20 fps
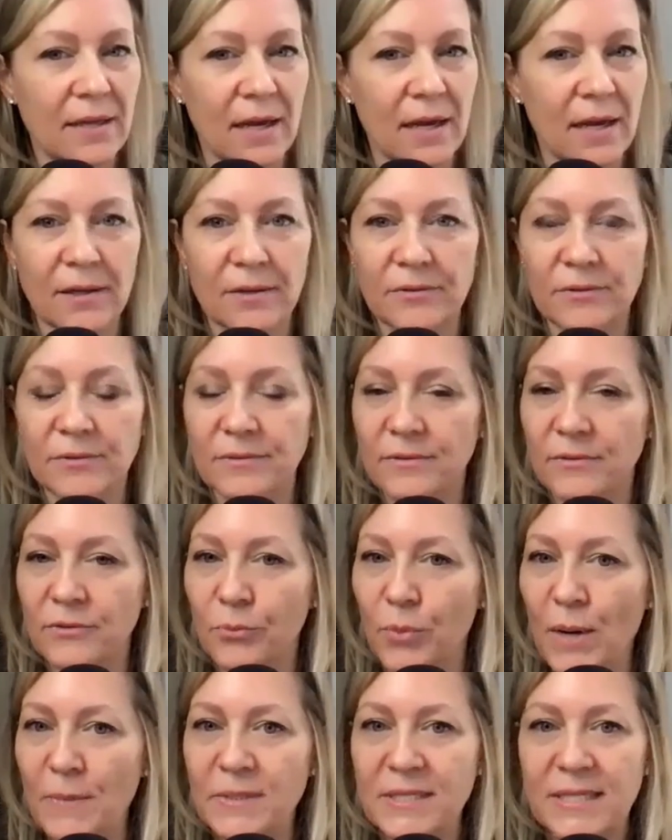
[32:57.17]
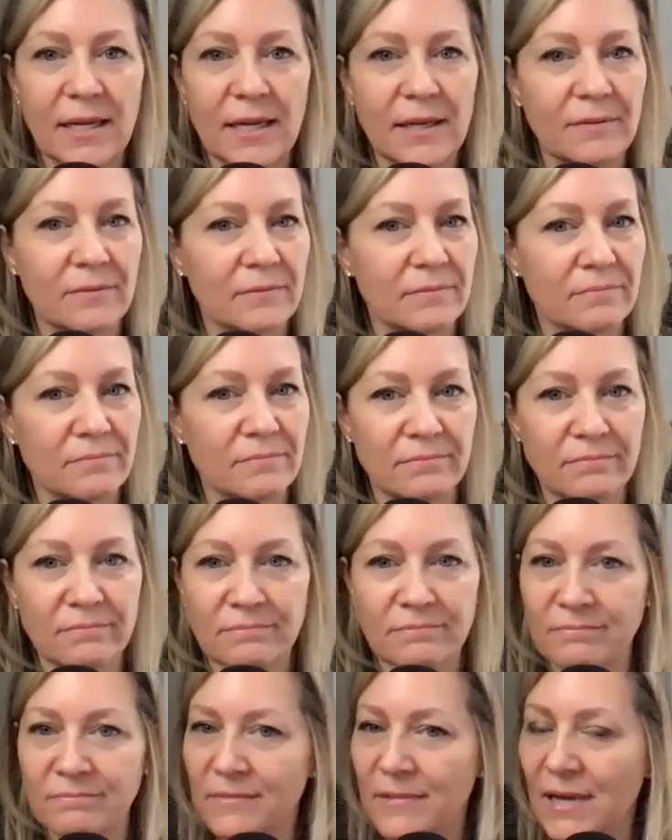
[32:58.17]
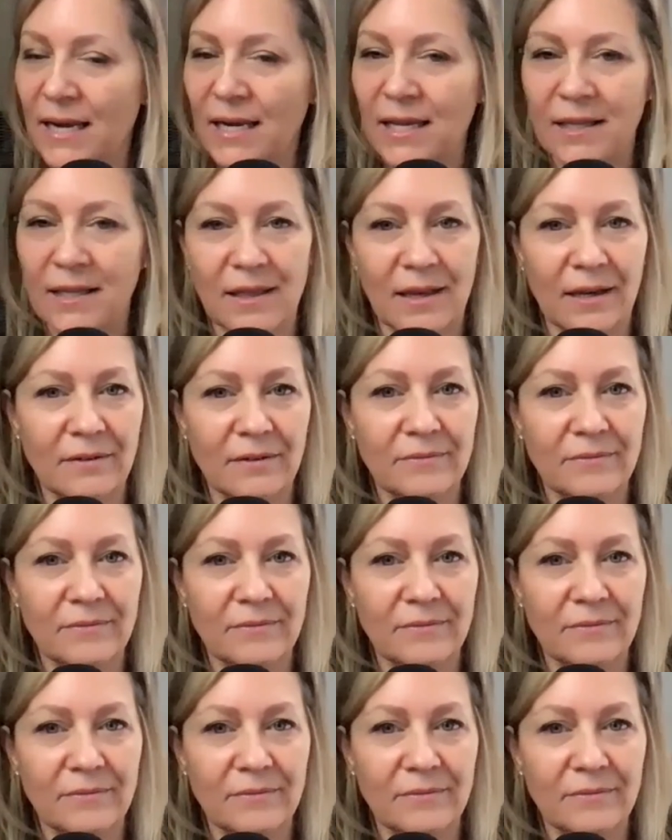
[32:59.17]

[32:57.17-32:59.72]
uh, website. Anything. Sure.